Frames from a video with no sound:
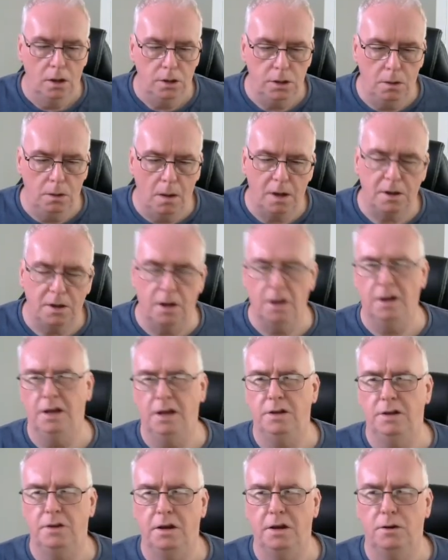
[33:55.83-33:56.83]
You are going to
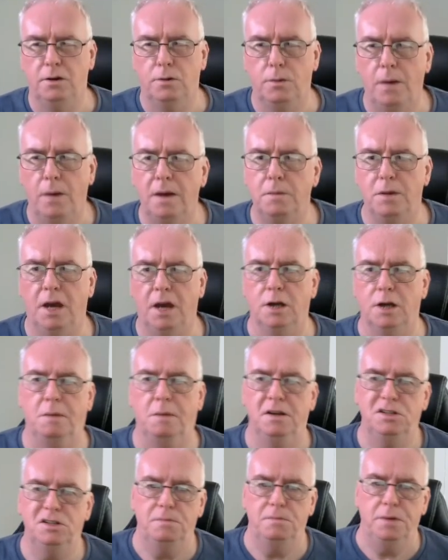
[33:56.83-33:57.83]
need an incredibly
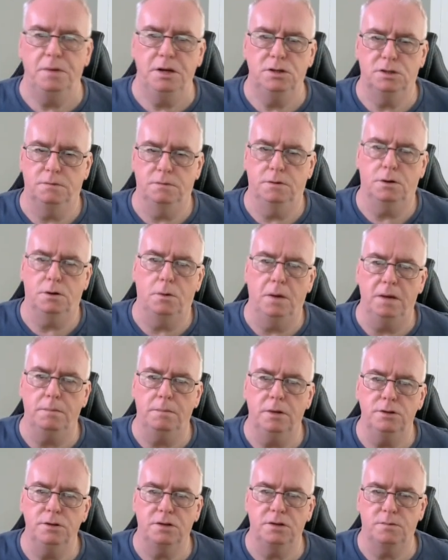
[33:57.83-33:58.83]
expensive piece of
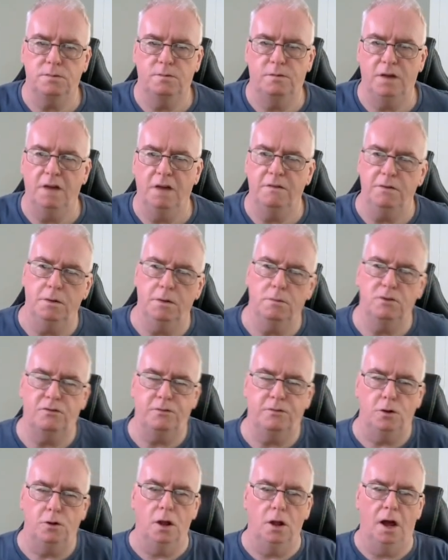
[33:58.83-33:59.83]
equipment if it was
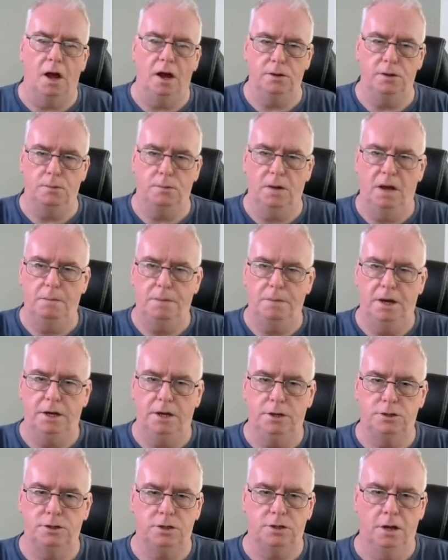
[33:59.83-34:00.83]
full hardware
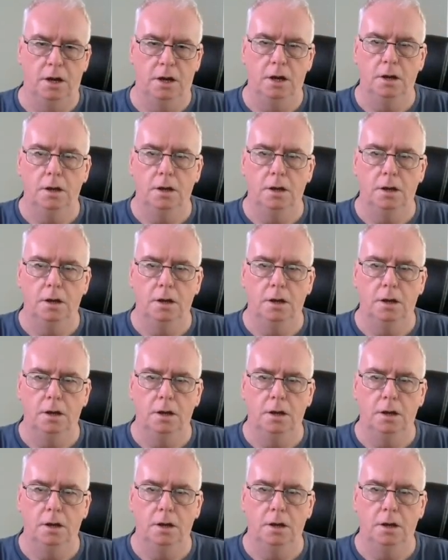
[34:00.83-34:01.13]
based.